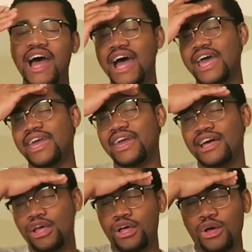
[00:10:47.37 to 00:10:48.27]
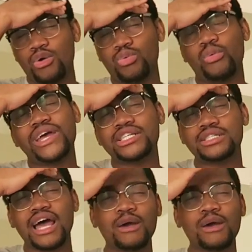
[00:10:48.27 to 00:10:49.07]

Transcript: I wish